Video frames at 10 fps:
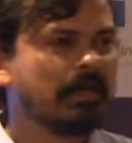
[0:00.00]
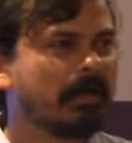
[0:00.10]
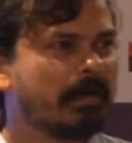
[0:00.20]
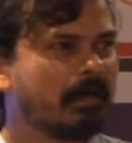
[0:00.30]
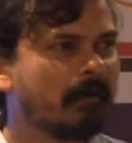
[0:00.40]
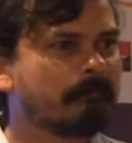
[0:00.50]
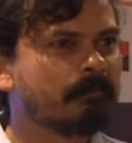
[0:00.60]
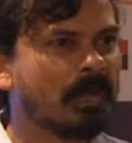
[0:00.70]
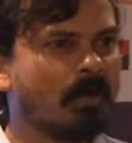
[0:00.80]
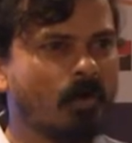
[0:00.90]

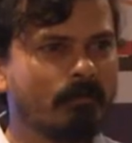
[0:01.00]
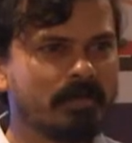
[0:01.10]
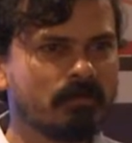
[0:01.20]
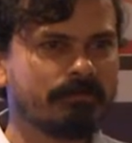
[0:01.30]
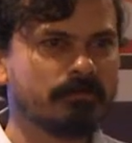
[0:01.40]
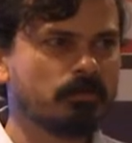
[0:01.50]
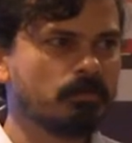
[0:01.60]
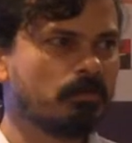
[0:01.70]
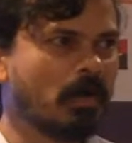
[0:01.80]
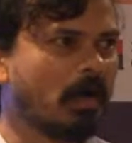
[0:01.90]
Um, how many of
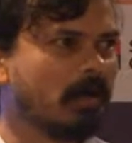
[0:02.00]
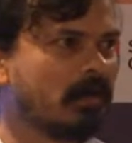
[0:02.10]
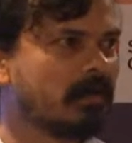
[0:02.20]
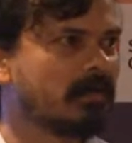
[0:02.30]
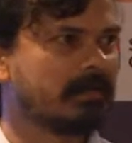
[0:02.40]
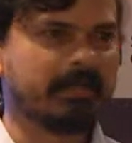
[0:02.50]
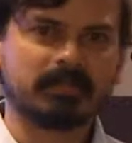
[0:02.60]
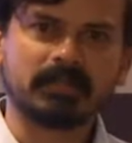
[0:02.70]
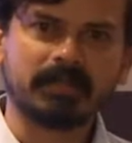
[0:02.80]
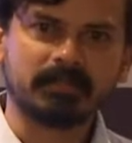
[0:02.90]
you are data
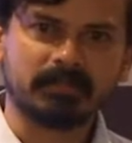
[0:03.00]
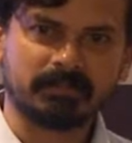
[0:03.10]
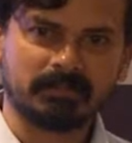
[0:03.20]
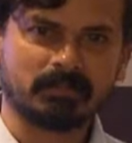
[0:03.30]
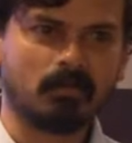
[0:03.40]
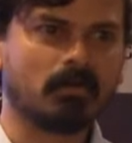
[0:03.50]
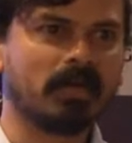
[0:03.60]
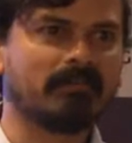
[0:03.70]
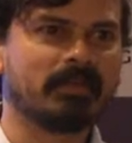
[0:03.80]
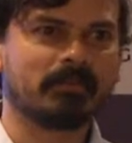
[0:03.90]
scientists or
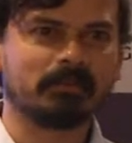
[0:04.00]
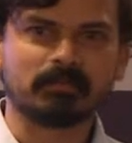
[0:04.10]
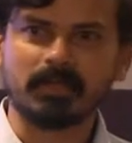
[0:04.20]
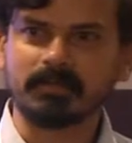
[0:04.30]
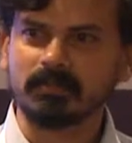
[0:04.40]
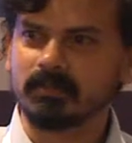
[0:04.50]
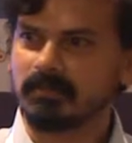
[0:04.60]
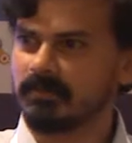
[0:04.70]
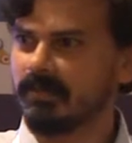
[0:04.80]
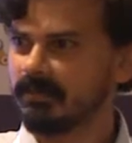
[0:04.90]
have a title like
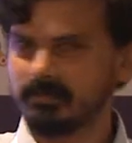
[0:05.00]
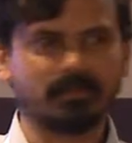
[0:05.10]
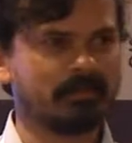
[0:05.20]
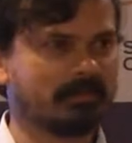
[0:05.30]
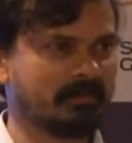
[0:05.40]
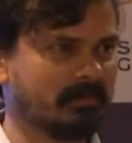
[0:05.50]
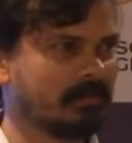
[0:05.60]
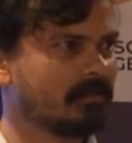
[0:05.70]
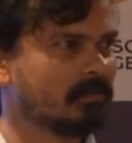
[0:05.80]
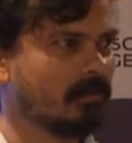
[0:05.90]
data
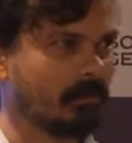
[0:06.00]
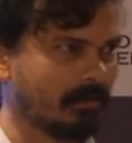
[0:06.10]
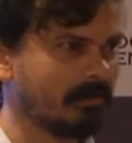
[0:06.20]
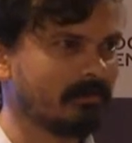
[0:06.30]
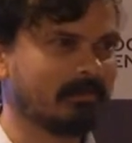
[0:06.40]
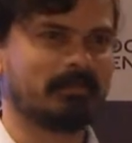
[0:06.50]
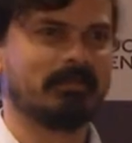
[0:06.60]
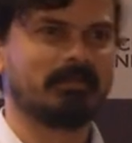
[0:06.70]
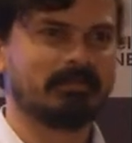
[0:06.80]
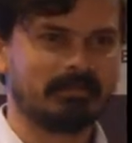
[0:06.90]
scientists? Okay,
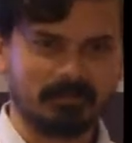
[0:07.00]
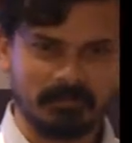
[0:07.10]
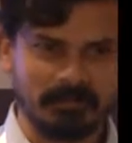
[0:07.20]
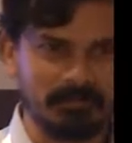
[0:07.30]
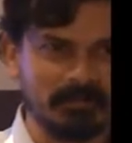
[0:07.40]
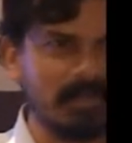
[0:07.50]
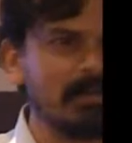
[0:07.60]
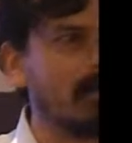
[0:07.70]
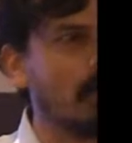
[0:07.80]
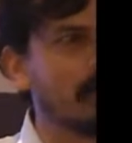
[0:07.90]
lots of them.
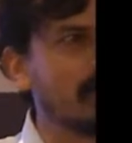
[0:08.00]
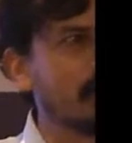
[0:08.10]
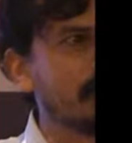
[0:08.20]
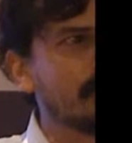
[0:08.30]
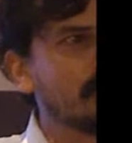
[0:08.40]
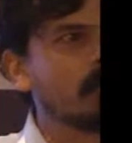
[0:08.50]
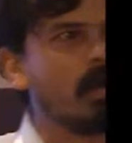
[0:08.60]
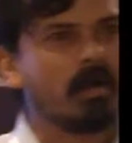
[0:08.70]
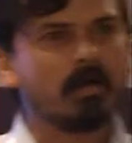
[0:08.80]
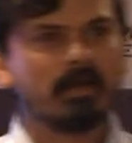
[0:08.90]
How many of you
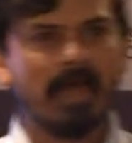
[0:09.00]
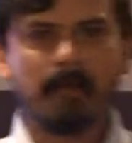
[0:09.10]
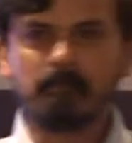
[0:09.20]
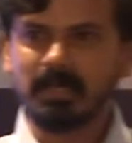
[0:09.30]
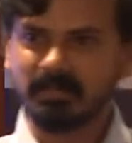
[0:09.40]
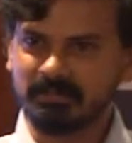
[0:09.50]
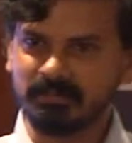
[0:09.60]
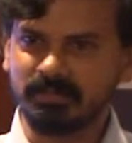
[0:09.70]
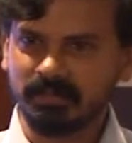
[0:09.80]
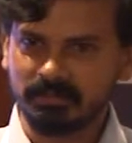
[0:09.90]
are M L
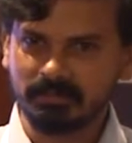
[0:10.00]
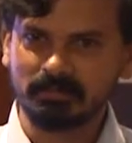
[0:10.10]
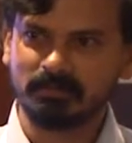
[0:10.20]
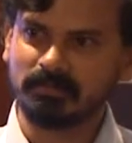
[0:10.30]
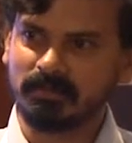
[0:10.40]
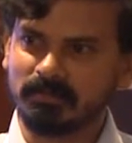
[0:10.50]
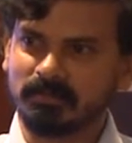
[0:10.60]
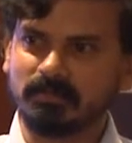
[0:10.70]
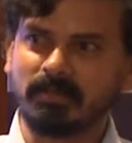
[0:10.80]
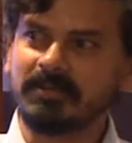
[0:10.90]
engineers? That's
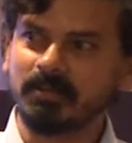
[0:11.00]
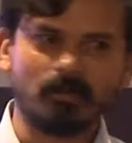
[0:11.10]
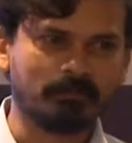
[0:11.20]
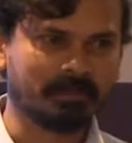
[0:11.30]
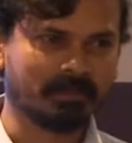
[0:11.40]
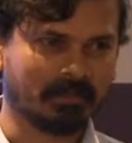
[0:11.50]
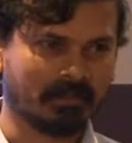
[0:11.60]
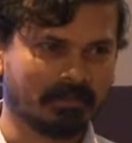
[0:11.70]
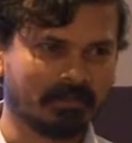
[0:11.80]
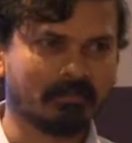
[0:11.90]
the title, official
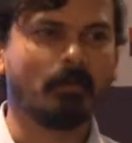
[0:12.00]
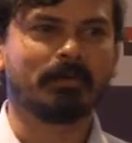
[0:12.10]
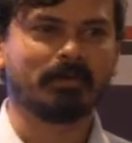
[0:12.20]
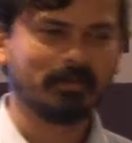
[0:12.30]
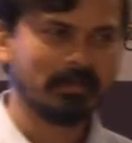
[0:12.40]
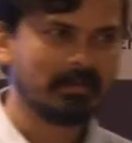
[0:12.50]
title. Okay.